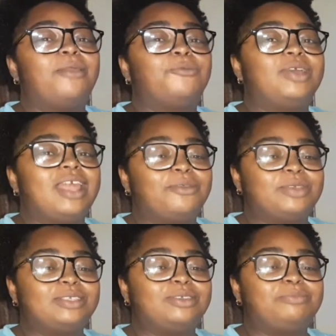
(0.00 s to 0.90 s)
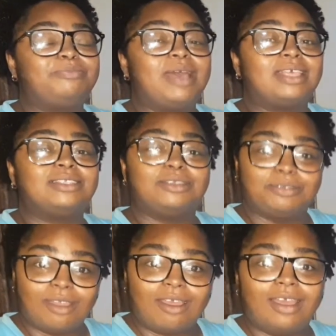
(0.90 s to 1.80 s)
When I was with Pastor
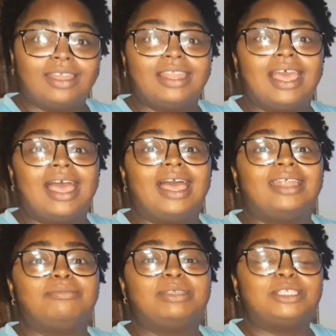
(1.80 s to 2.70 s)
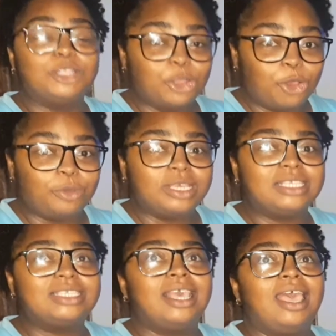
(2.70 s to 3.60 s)
Ron and Miss
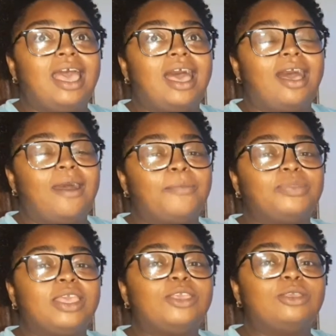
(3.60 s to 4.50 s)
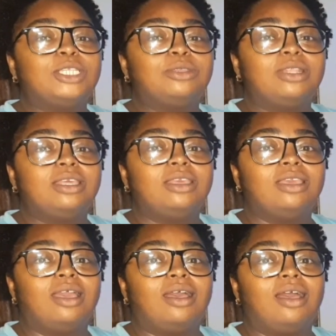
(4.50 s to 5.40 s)
Lewis, they usually